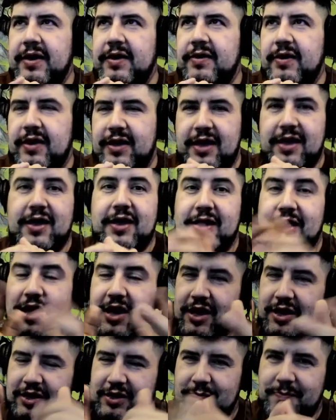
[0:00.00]
Right now I'm
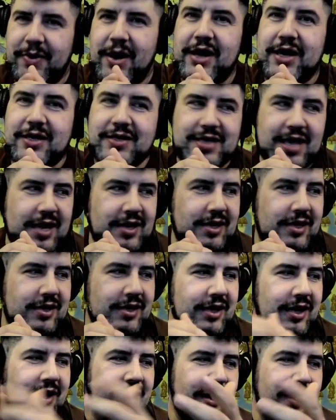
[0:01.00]
telling you about your car's
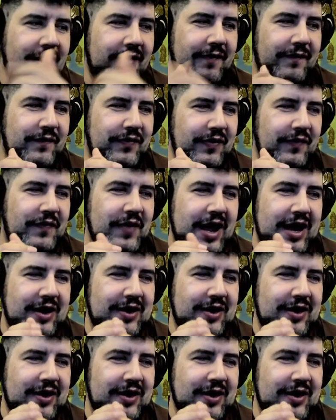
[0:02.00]
extended warranty.